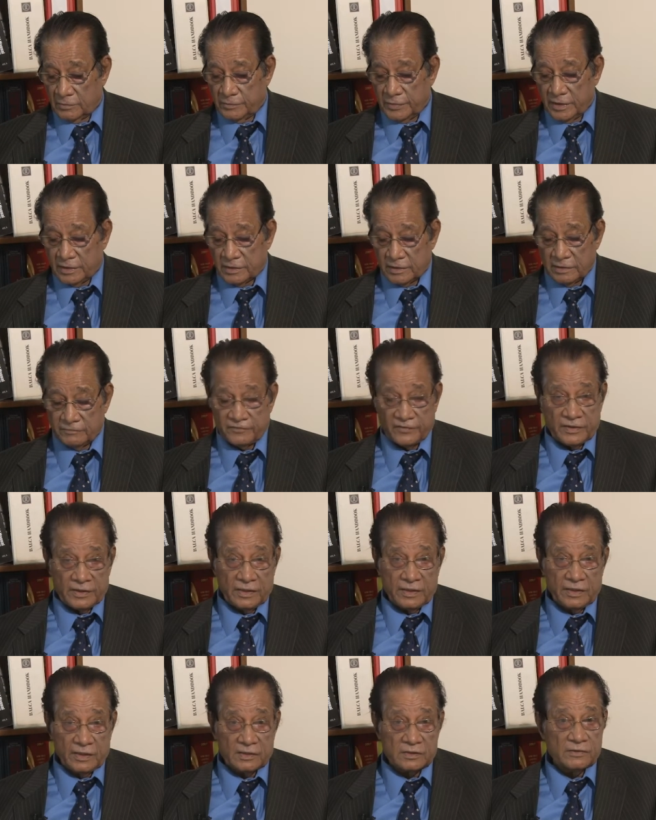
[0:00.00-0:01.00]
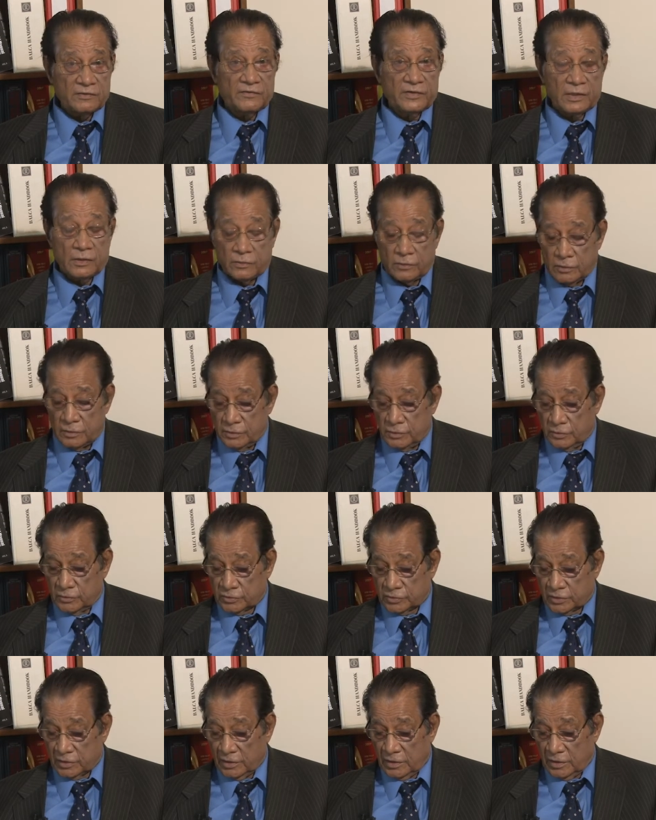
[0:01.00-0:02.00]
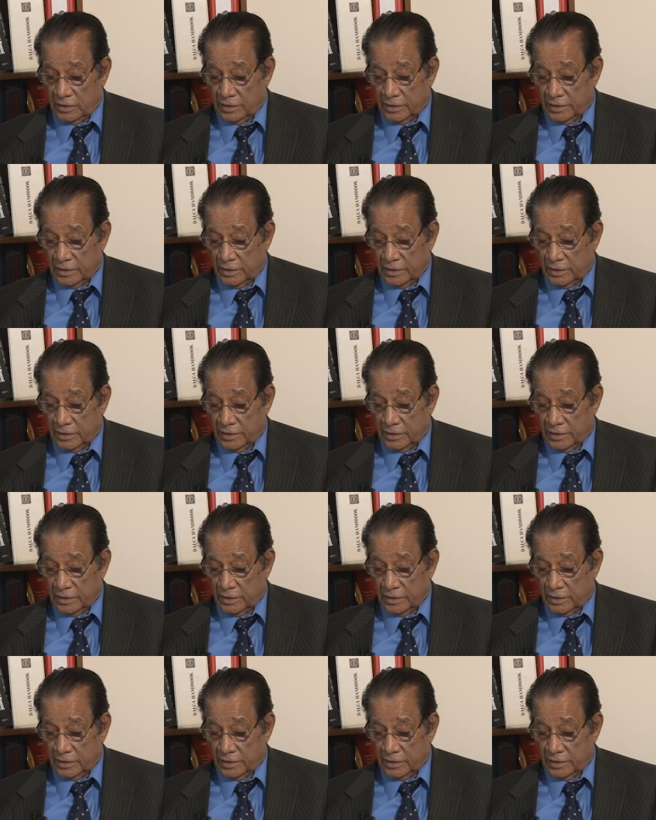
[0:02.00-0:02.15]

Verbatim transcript: but for India it is a very good news.